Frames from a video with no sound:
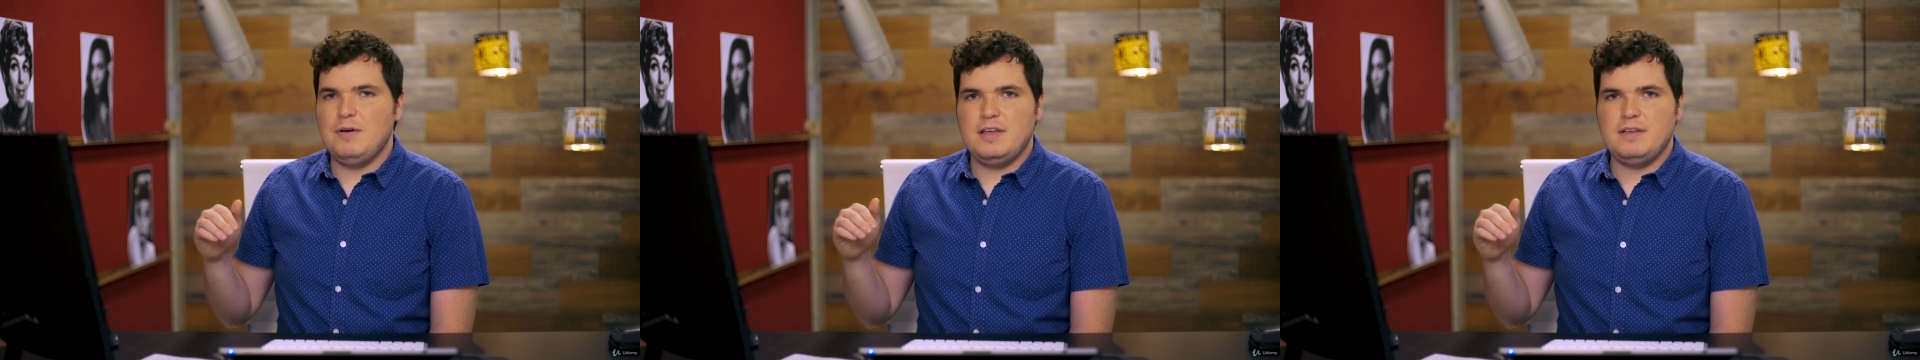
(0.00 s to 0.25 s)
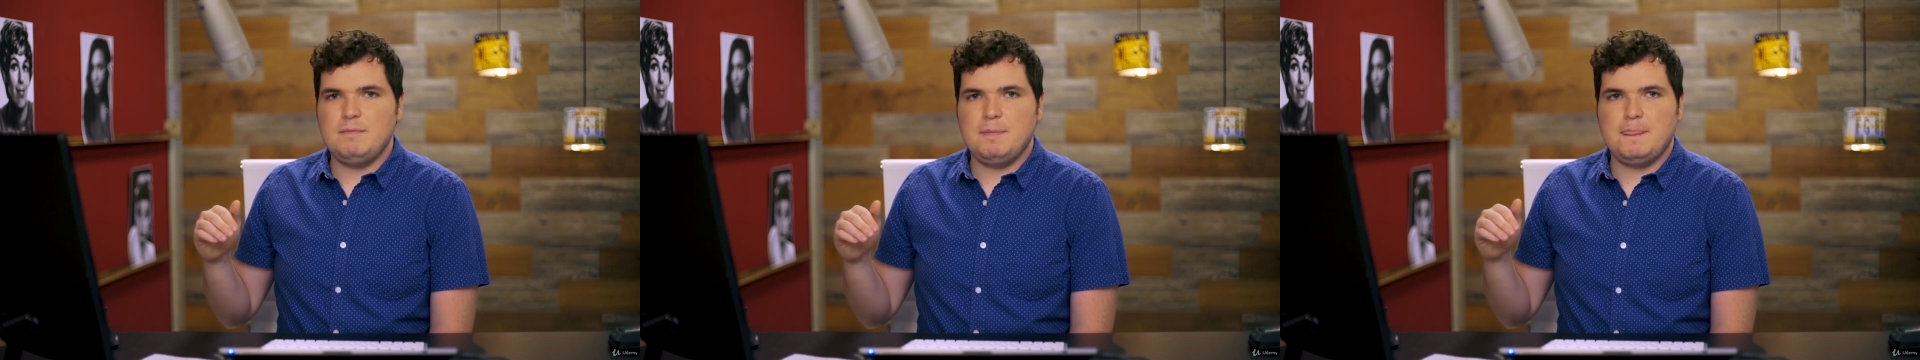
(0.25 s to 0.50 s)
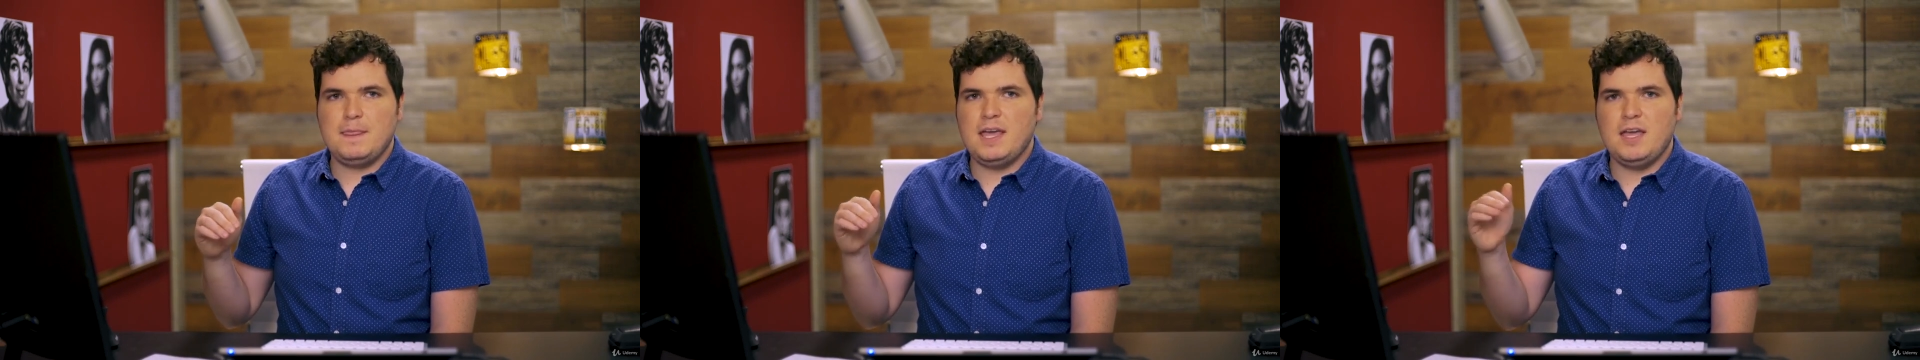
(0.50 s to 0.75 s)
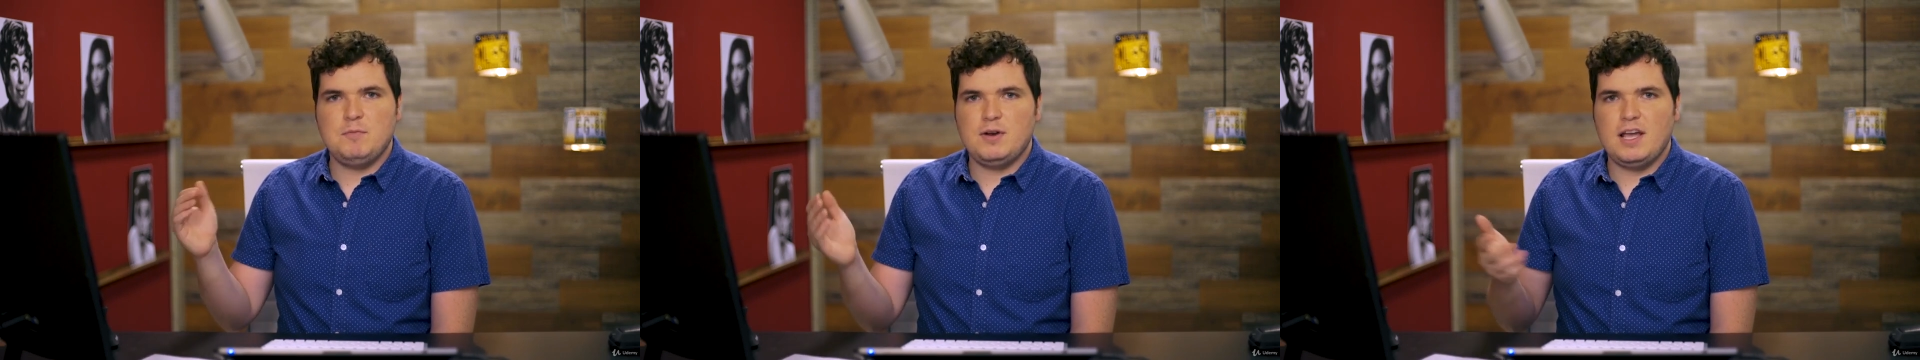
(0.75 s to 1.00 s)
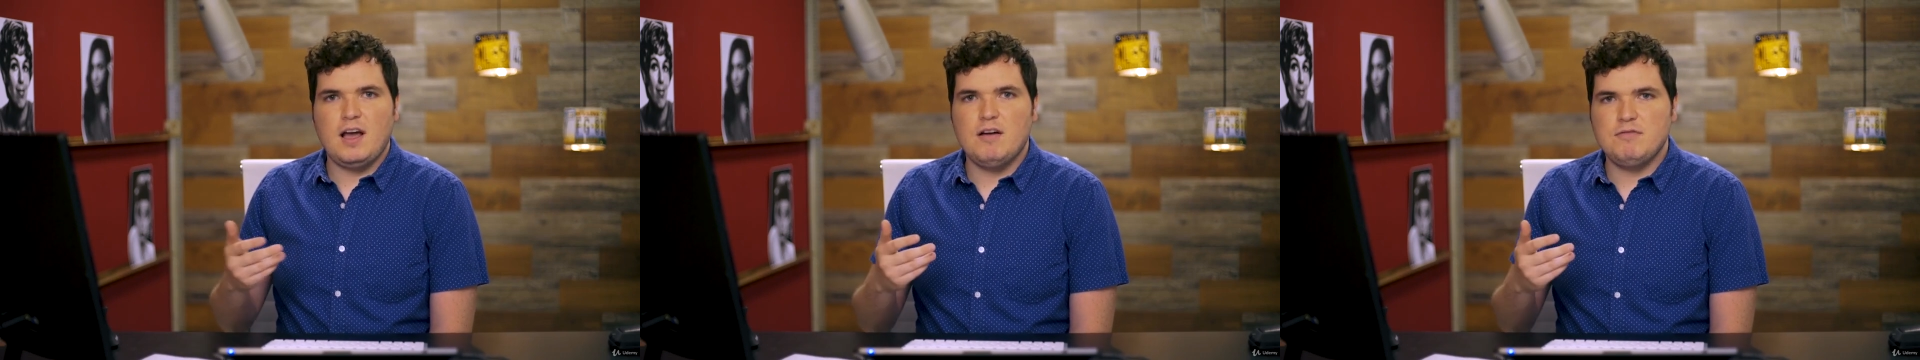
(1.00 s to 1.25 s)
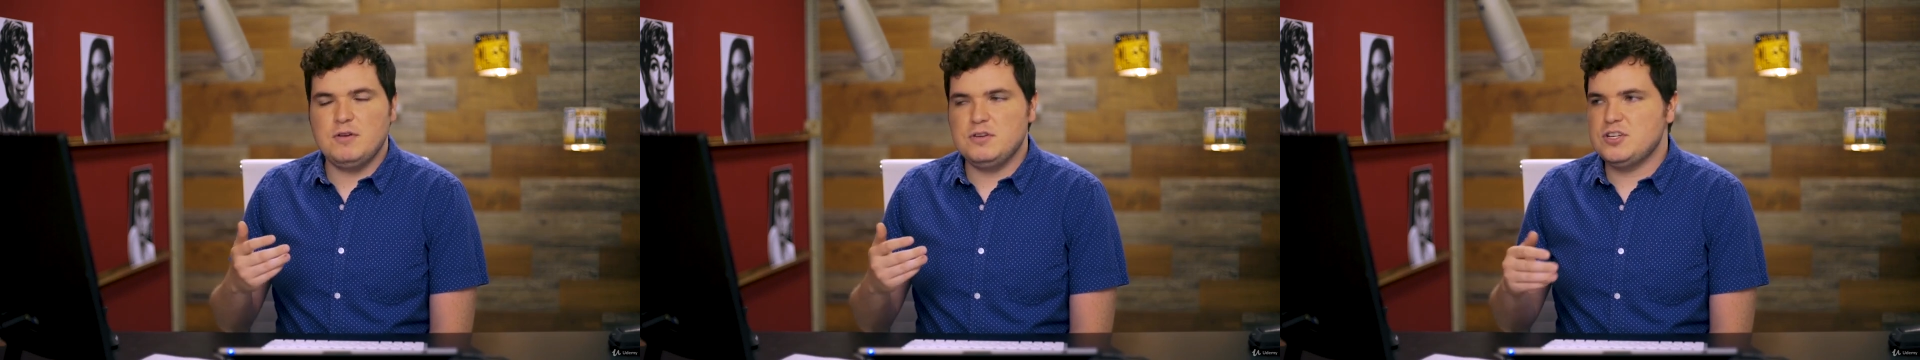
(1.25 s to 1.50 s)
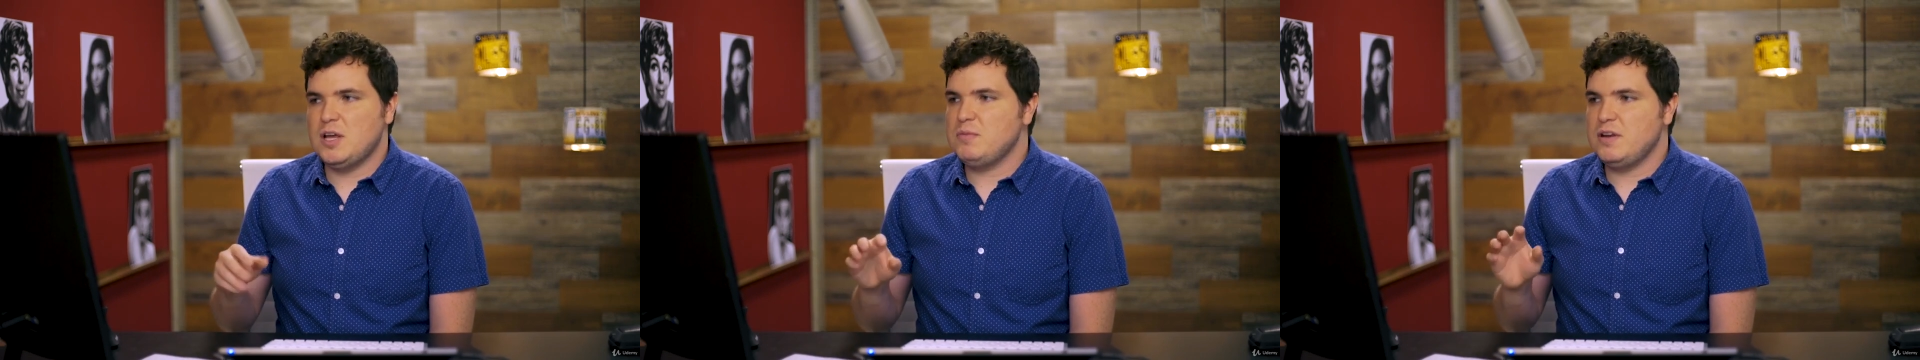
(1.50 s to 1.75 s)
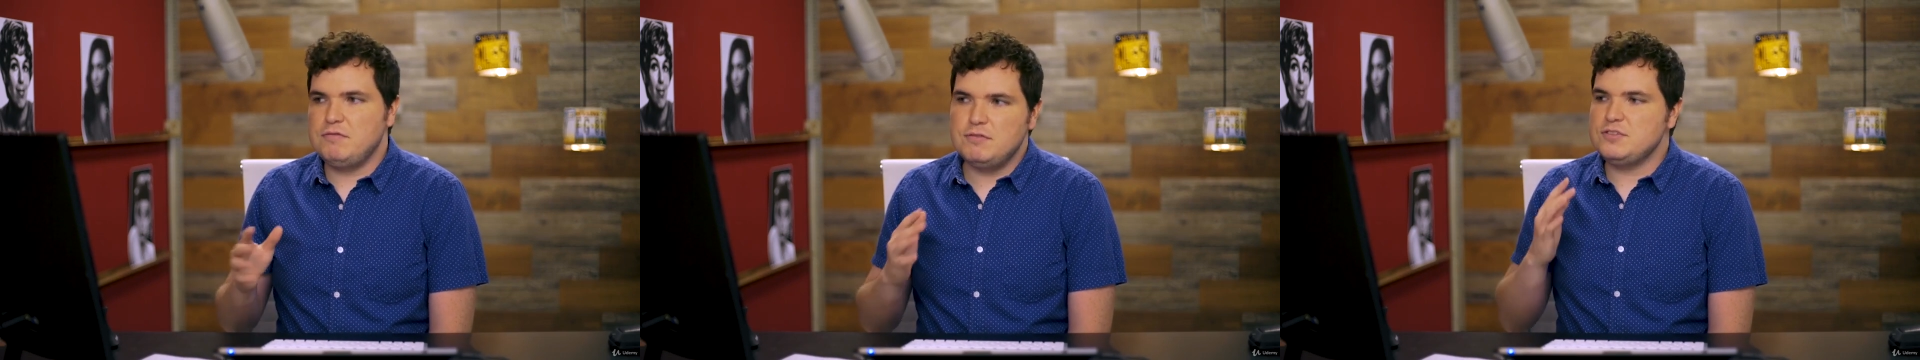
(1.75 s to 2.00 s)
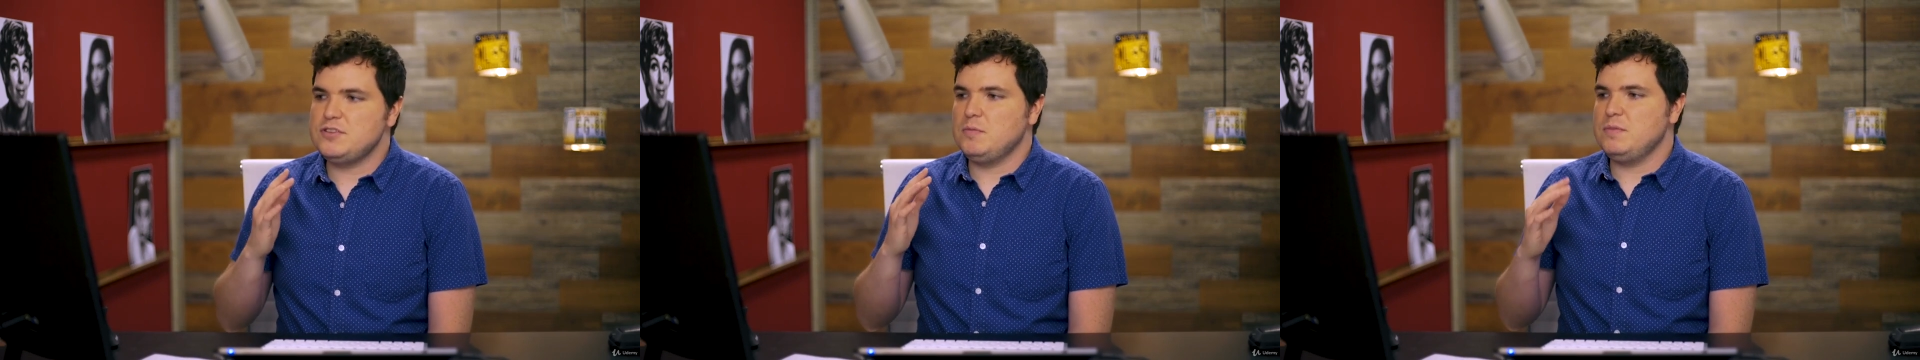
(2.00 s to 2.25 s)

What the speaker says: it came when I got Photoshop, when I first